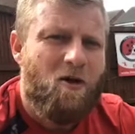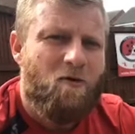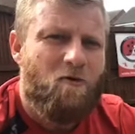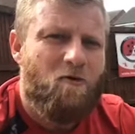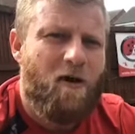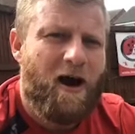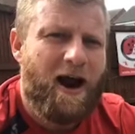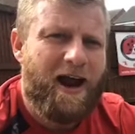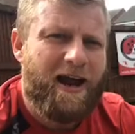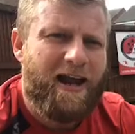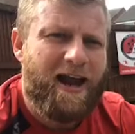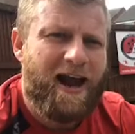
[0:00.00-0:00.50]

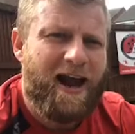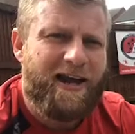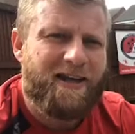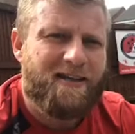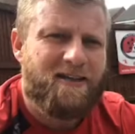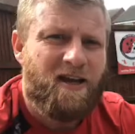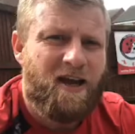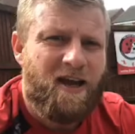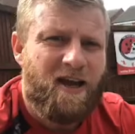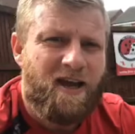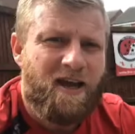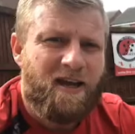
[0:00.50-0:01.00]
Right,
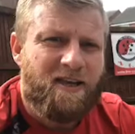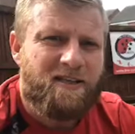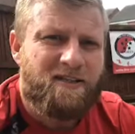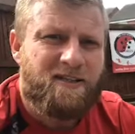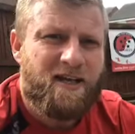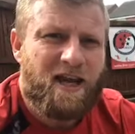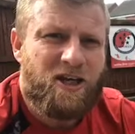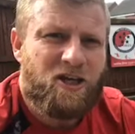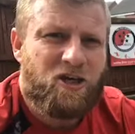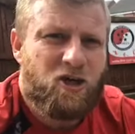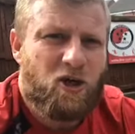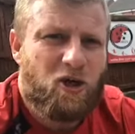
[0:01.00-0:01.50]
guys,
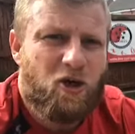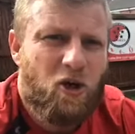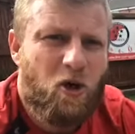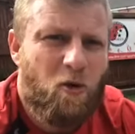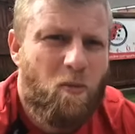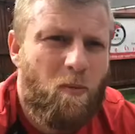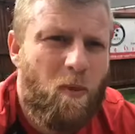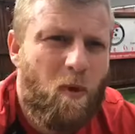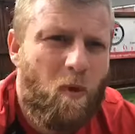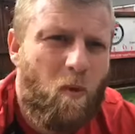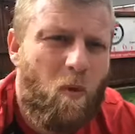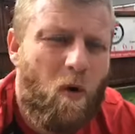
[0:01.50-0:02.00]
session
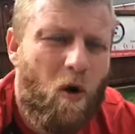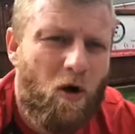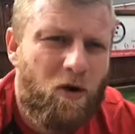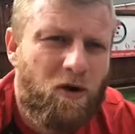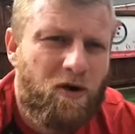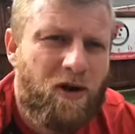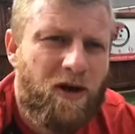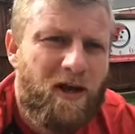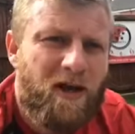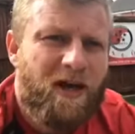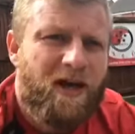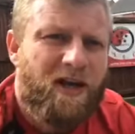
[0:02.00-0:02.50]
number one.